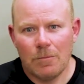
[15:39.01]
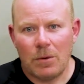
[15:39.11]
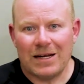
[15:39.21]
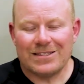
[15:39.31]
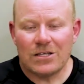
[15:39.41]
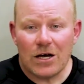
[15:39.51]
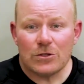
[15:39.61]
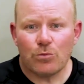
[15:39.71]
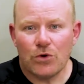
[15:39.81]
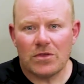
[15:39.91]
but it
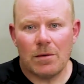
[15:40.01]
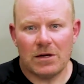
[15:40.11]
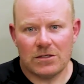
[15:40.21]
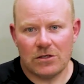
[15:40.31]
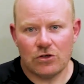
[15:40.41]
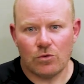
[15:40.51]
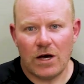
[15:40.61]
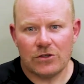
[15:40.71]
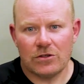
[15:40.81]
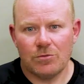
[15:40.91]
does put them in a
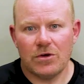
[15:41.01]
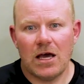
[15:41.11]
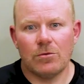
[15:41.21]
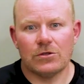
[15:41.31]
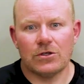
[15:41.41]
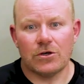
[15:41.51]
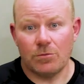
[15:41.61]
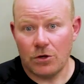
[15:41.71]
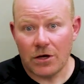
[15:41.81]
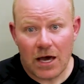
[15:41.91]
situation to be able to
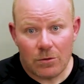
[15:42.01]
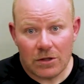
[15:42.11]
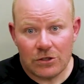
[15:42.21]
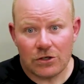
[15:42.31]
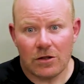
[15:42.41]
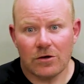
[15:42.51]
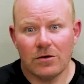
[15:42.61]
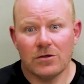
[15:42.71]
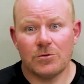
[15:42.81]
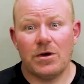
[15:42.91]
communicate with each
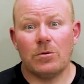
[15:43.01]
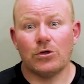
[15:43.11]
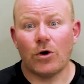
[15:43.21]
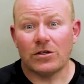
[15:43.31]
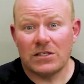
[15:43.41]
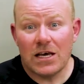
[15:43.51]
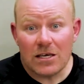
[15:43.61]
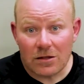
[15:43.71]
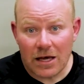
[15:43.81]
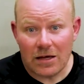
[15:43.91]
other, to be able to
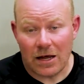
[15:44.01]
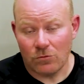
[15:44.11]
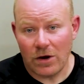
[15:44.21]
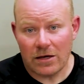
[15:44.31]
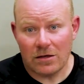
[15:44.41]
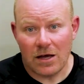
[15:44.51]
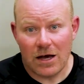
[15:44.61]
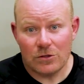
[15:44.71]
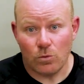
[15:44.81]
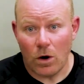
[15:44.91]
articulate and
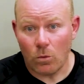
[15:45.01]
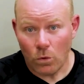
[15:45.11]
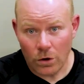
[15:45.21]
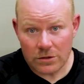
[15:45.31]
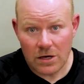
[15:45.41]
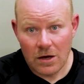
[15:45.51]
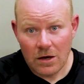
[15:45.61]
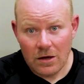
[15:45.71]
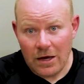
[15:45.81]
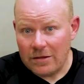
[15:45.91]
recognize what worked,
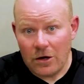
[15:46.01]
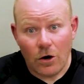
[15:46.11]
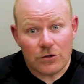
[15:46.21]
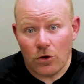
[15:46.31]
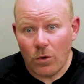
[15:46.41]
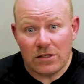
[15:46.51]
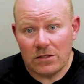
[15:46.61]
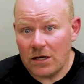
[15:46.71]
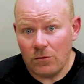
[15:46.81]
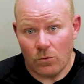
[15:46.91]
and then also what
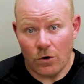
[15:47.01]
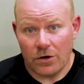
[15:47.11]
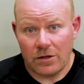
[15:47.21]
didn't work.